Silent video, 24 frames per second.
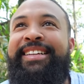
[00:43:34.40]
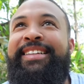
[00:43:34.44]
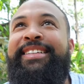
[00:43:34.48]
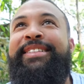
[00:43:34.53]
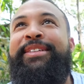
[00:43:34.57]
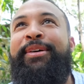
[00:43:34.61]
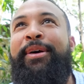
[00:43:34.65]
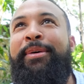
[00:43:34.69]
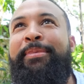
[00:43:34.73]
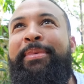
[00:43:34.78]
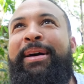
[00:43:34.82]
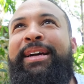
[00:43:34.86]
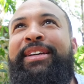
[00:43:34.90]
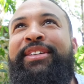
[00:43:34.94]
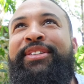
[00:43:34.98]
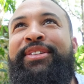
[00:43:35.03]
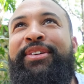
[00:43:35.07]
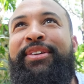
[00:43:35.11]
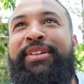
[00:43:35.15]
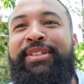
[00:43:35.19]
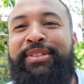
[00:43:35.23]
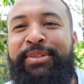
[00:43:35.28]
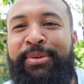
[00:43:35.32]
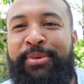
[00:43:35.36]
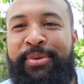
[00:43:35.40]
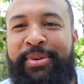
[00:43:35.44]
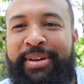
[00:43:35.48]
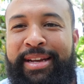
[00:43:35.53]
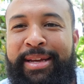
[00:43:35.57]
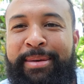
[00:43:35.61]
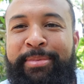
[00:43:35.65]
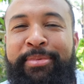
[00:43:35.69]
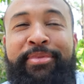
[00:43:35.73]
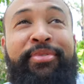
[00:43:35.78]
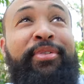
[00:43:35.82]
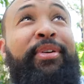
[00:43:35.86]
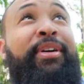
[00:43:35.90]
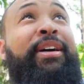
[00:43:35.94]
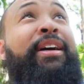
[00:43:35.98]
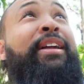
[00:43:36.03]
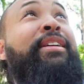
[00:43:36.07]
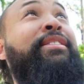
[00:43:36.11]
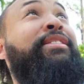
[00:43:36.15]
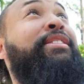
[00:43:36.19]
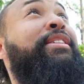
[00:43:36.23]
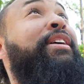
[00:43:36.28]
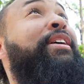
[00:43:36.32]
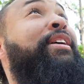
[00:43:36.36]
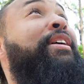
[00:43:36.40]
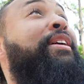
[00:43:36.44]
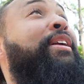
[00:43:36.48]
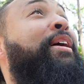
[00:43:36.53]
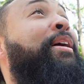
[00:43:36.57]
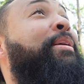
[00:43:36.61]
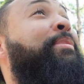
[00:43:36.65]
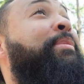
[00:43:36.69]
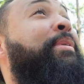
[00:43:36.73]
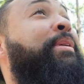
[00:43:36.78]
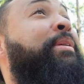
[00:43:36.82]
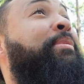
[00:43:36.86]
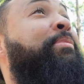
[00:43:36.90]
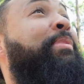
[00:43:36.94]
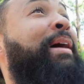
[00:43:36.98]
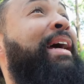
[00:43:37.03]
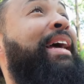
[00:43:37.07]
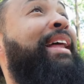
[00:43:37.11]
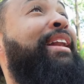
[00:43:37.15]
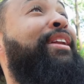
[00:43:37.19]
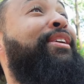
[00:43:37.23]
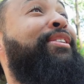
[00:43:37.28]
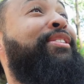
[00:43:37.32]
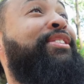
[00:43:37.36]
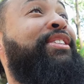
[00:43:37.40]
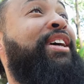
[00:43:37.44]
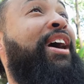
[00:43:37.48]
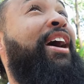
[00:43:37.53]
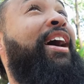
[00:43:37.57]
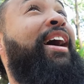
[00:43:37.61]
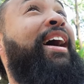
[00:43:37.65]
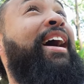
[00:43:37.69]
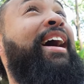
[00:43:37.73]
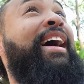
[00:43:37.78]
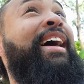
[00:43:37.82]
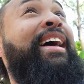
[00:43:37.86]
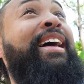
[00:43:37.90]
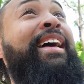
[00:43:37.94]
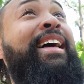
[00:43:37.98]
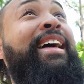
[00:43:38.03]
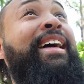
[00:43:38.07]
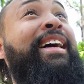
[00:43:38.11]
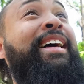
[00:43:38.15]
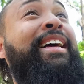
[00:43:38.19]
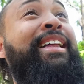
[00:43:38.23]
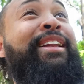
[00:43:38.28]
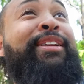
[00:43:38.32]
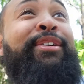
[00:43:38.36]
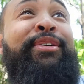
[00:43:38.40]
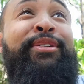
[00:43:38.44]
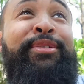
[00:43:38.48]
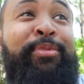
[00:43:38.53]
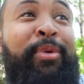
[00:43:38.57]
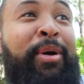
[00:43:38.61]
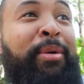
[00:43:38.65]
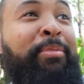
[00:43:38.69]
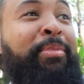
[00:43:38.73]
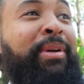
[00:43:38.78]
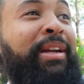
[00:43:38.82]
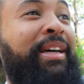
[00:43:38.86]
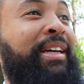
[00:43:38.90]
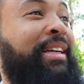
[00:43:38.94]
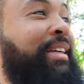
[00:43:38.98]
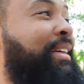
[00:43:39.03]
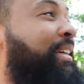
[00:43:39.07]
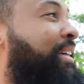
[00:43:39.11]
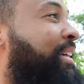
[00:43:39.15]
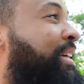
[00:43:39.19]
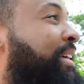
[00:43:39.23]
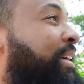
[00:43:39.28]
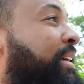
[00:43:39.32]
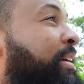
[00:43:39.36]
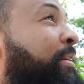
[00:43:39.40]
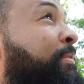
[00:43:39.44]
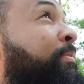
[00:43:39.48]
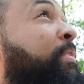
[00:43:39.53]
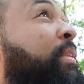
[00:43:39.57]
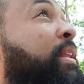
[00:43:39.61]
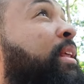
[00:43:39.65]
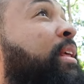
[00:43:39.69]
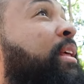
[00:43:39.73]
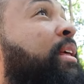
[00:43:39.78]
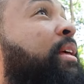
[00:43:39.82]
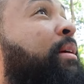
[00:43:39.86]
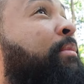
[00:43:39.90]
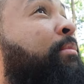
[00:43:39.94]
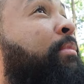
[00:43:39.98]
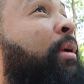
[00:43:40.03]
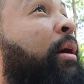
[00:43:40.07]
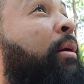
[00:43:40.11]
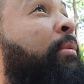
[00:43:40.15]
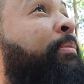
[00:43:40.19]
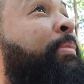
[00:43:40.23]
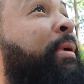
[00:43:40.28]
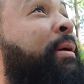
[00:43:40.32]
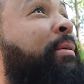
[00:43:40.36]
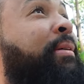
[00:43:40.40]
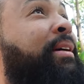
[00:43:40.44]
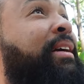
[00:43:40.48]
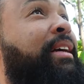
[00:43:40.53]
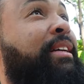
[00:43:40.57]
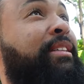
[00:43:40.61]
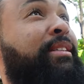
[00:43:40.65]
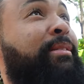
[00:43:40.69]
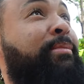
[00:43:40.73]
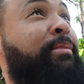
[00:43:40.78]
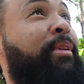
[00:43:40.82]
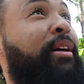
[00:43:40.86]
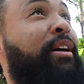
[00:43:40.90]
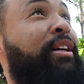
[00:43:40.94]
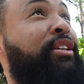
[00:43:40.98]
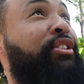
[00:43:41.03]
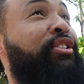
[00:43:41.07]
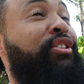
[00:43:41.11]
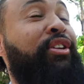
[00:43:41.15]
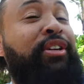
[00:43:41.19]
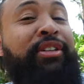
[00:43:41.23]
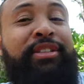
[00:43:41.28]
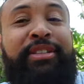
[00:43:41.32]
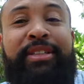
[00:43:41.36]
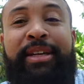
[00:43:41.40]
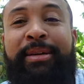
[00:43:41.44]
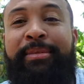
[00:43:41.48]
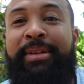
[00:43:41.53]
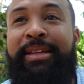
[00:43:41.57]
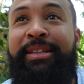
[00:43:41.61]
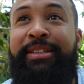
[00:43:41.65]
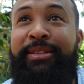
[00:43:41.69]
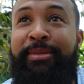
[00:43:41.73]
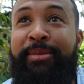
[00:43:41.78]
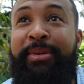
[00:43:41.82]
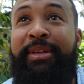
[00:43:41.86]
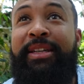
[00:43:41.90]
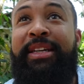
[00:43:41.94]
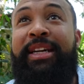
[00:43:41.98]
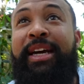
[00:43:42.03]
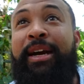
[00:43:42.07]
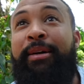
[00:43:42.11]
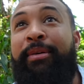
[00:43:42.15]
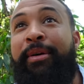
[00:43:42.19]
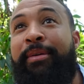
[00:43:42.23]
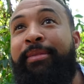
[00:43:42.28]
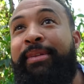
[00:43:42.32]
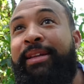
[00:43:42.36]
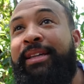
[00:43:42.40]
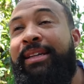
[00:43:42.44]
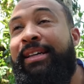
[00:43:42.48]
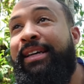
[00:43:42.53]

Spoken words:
So I'll make sure it's all clear before I start climbing. But it looks high, it looks wobbly. But I'll bet we can get some nice shots up there, so we're gonna go up there